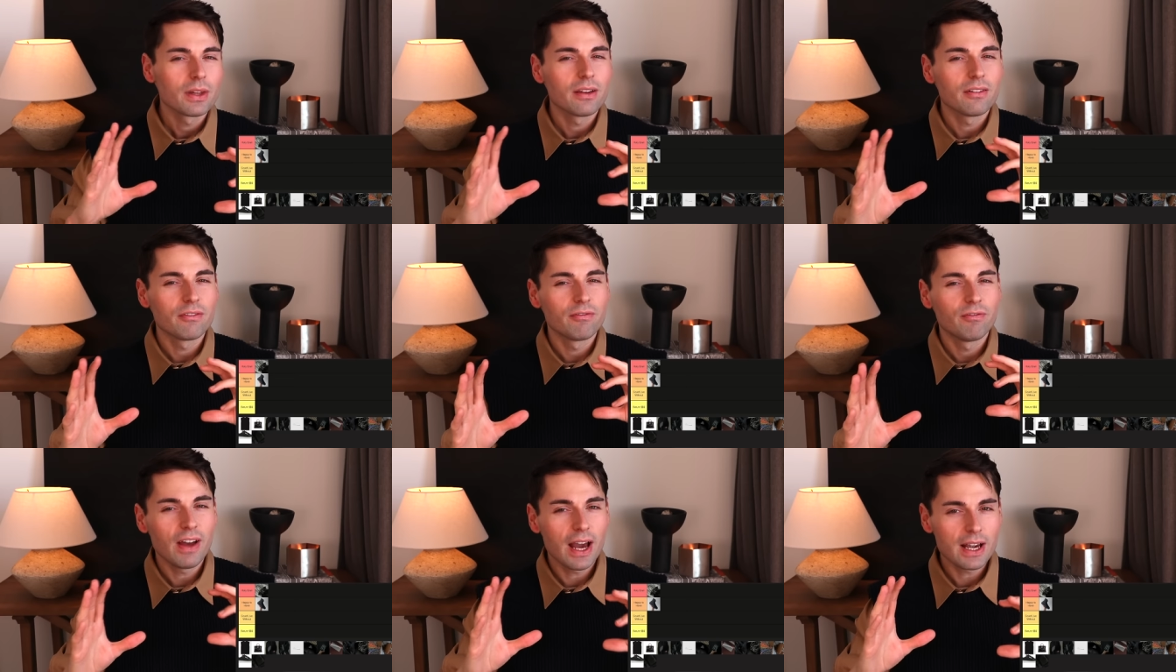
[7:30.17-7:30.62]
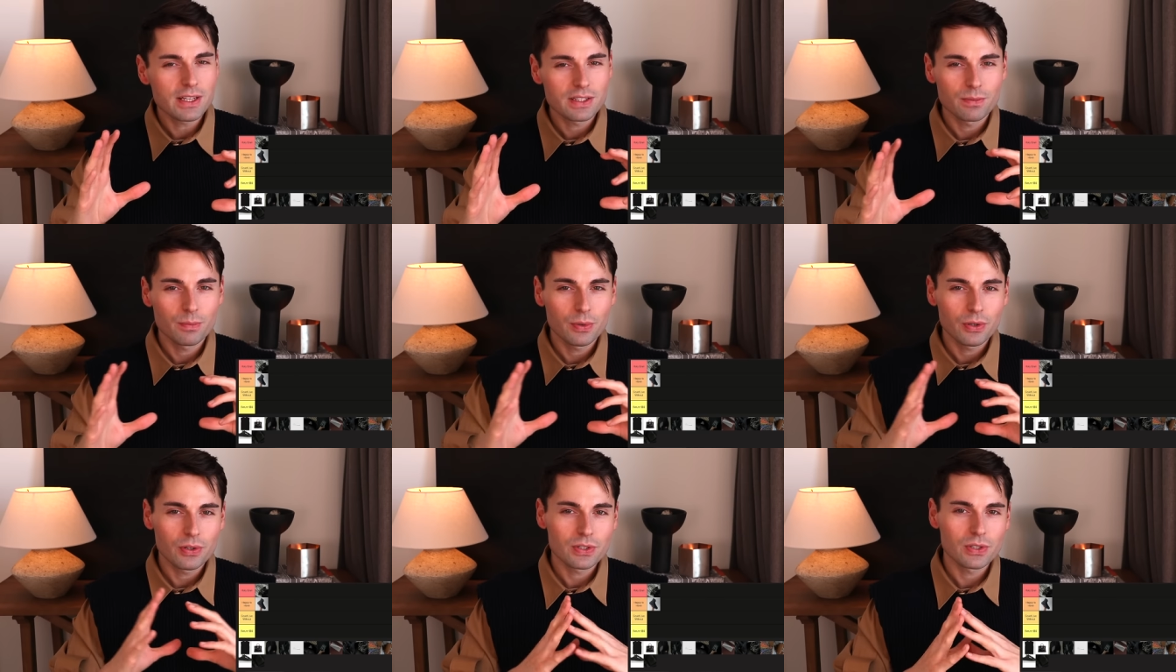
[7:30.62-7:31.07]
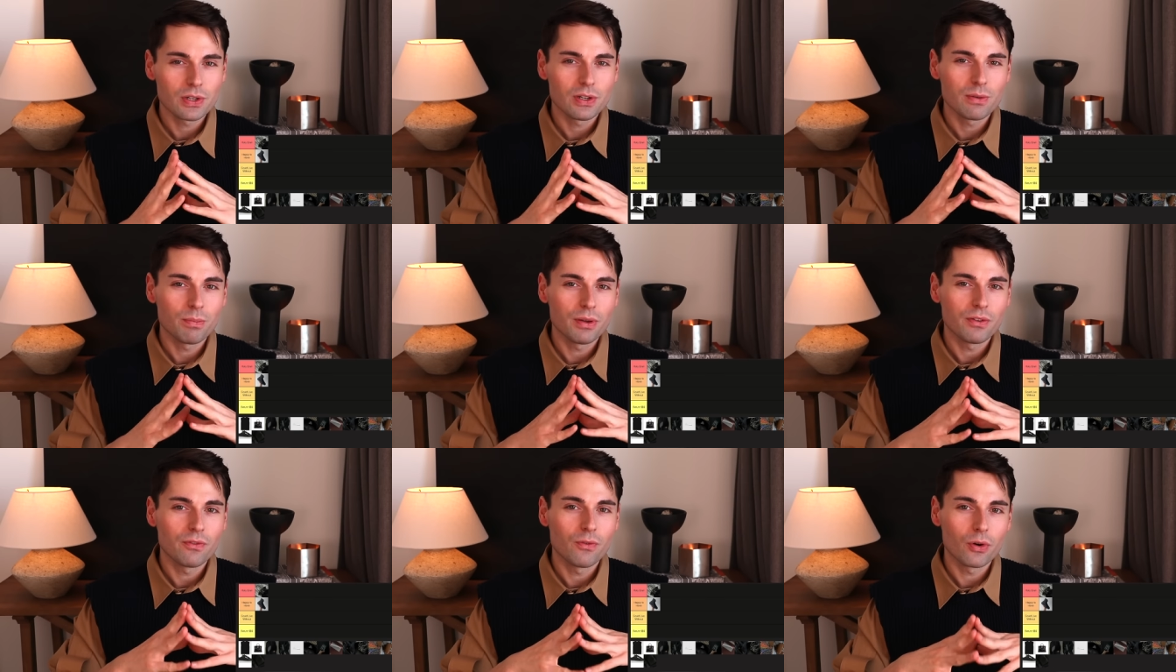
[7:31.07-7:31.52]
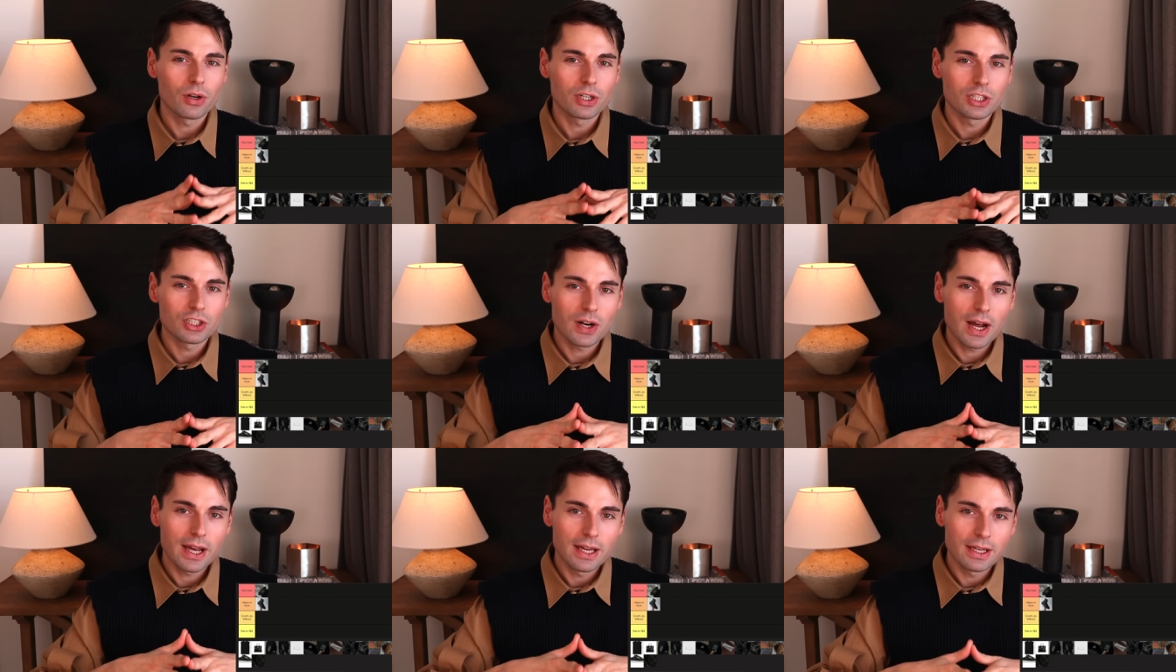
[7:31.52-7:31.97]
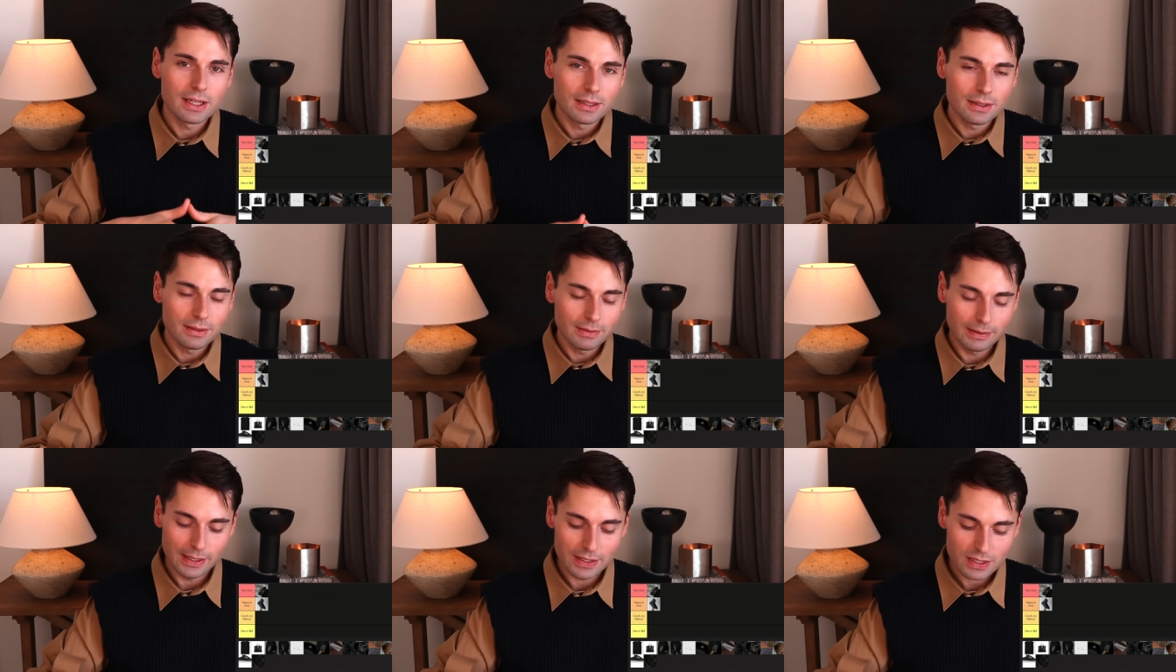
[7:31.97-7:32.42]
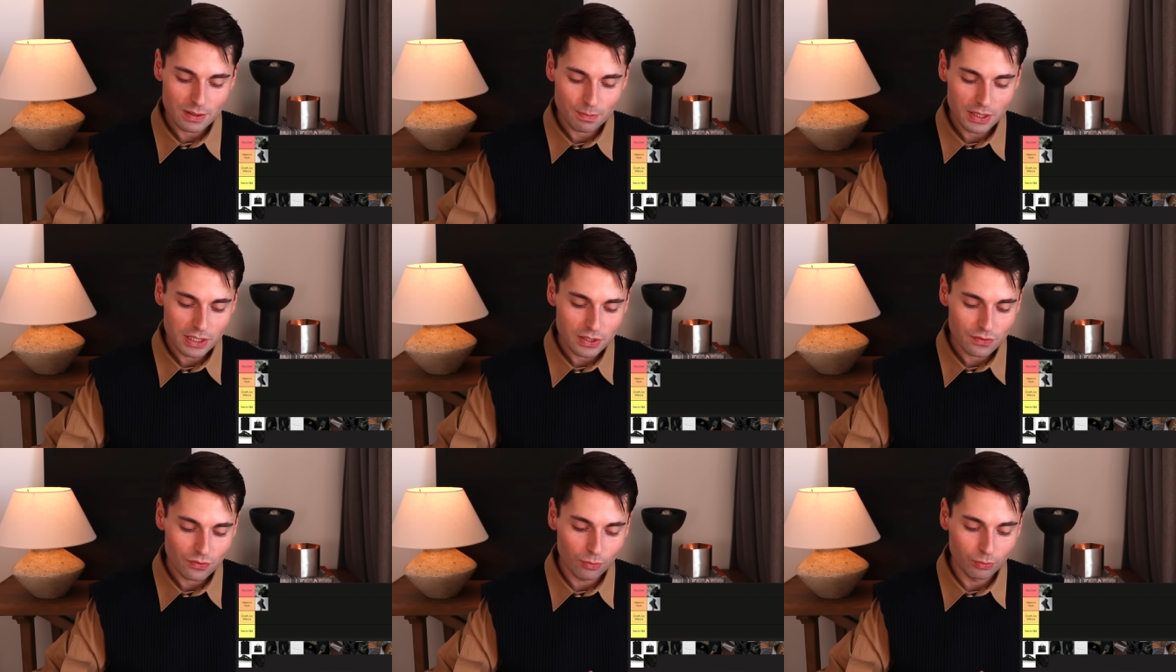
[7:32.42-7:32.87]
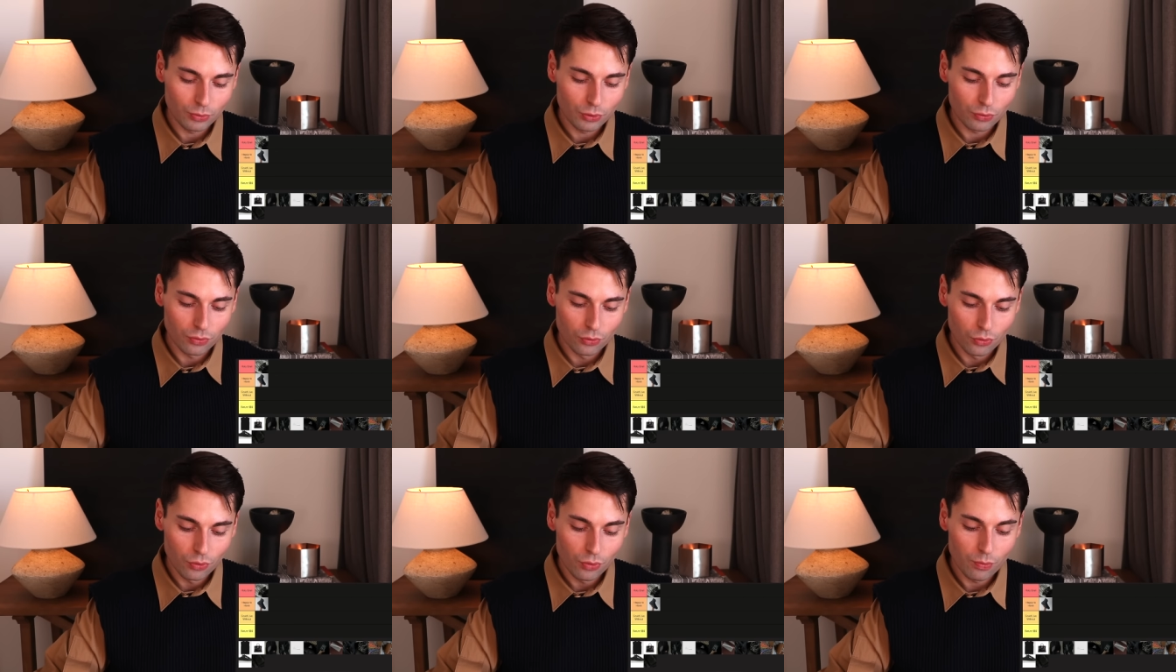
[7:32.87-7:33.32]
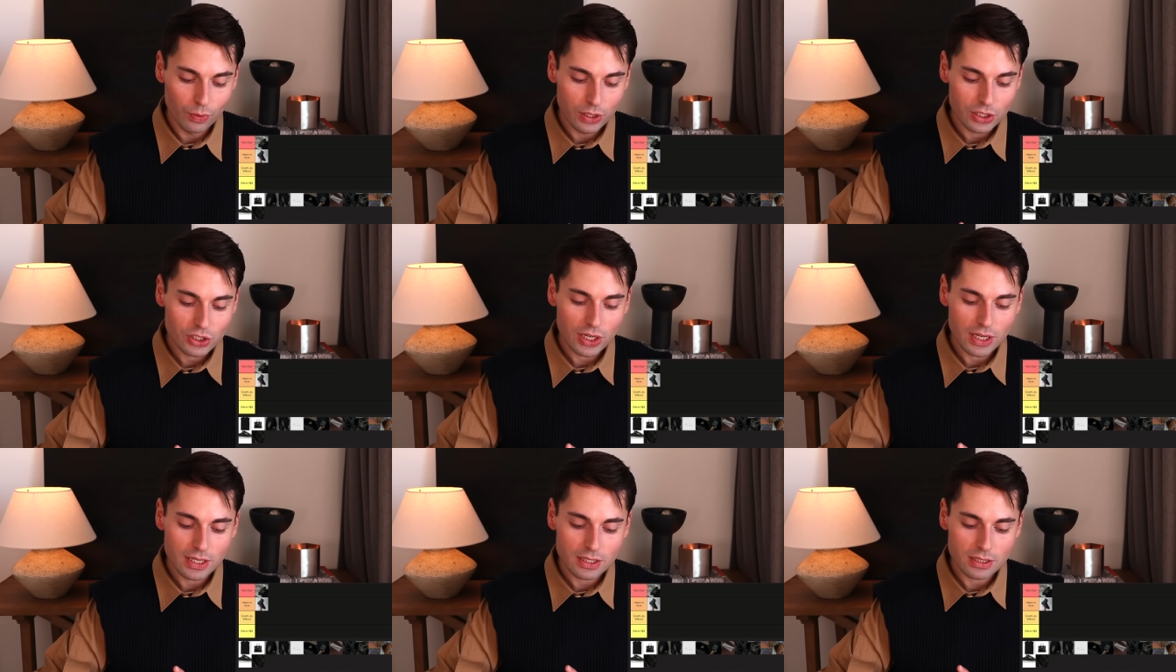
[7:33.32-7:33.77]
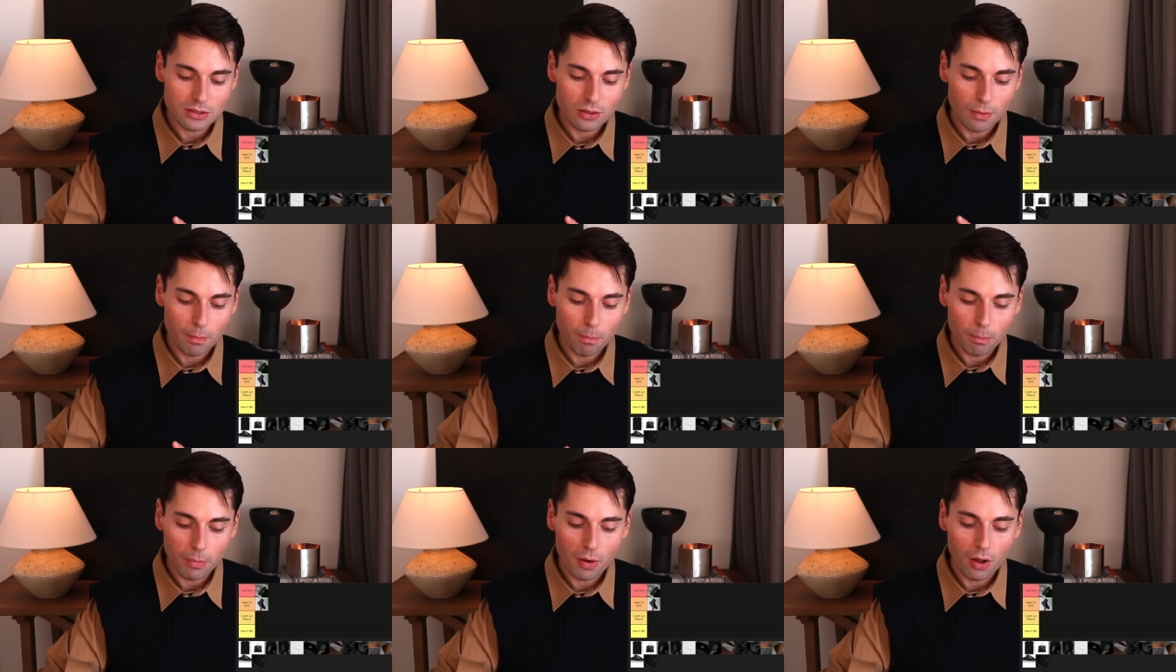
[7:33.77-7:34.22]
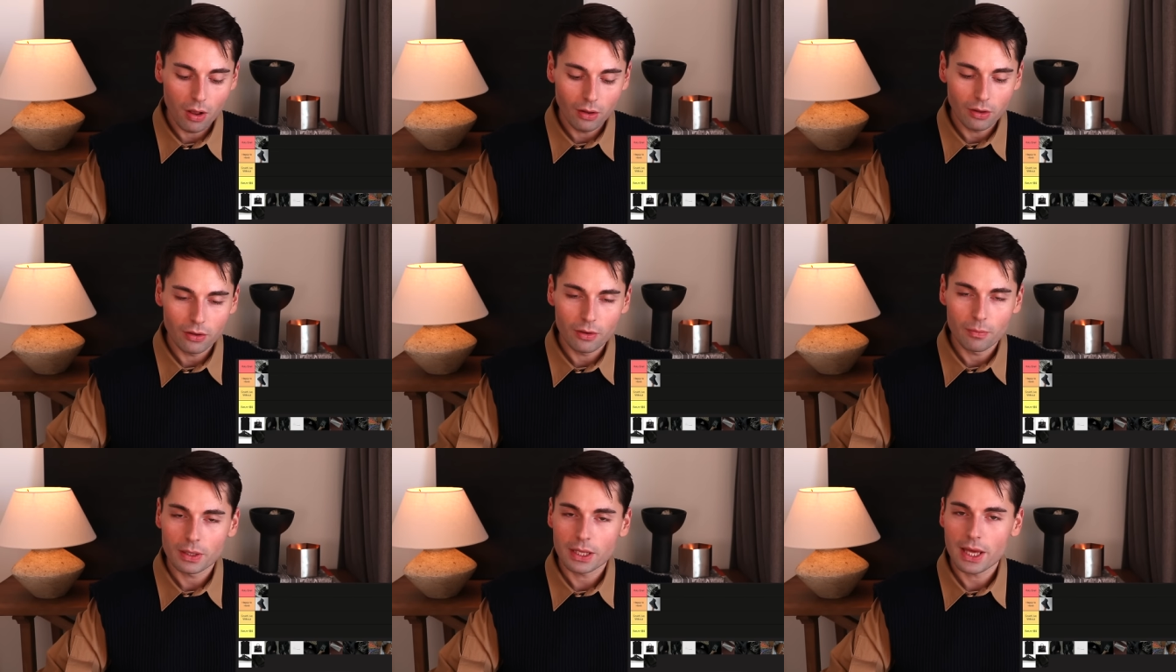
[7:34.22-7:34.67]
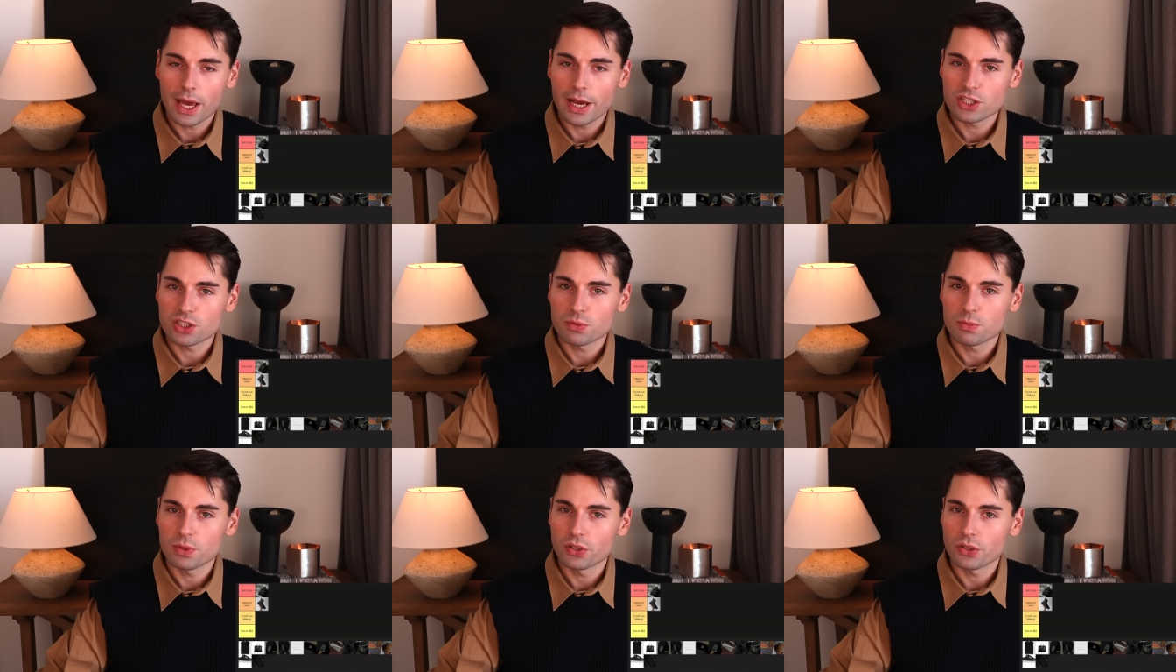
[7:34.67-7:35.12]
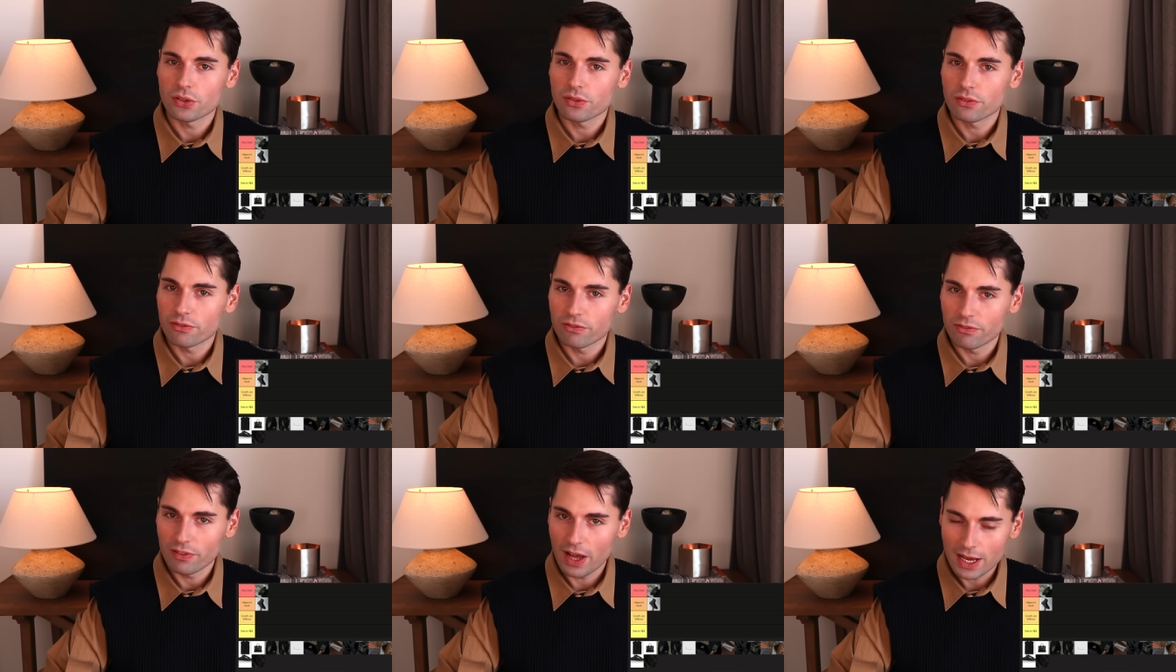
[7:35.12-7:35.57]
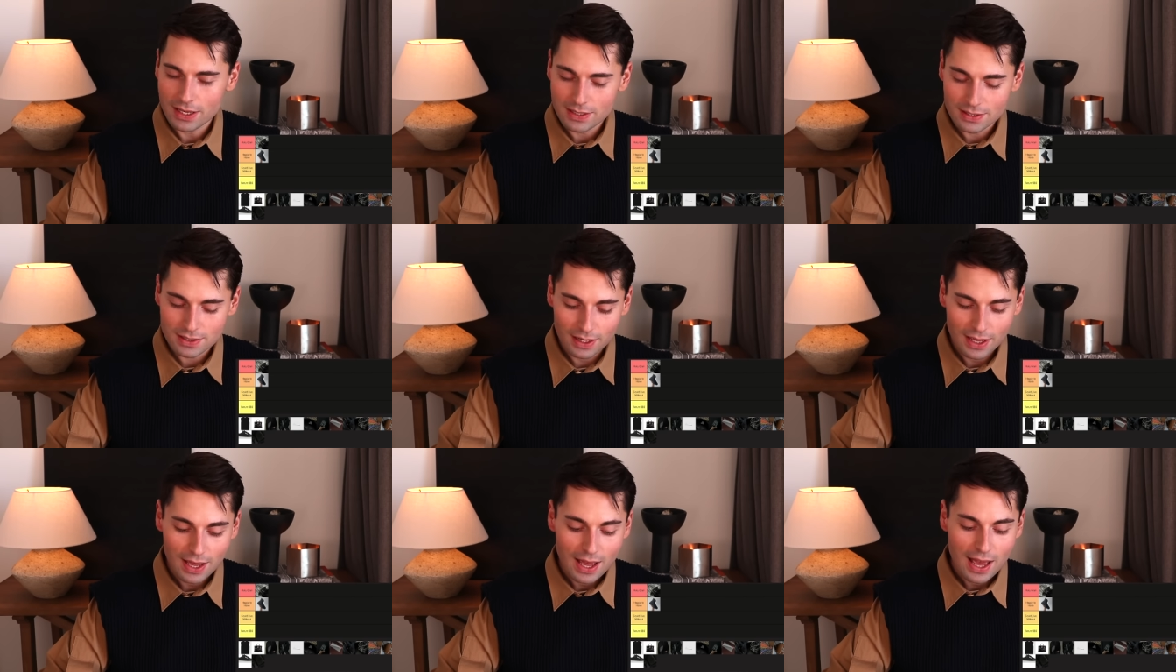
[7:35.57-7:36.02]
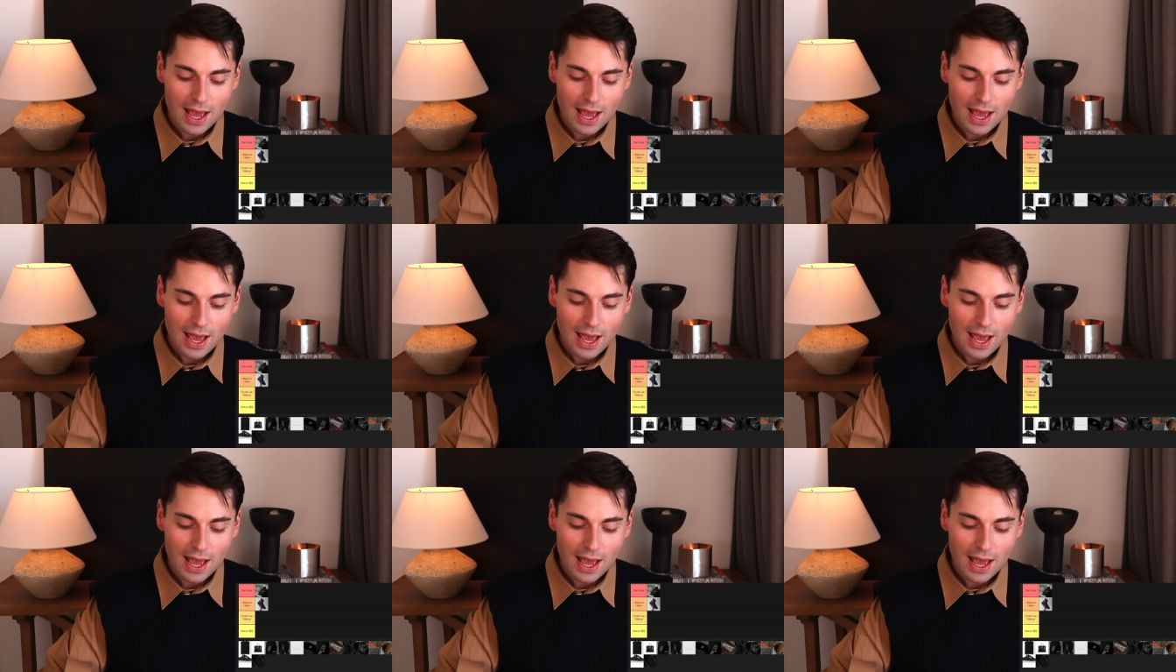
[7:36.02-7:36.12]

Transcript: vest person before trying this piece from the row, which is the Balham Cashmere Vest.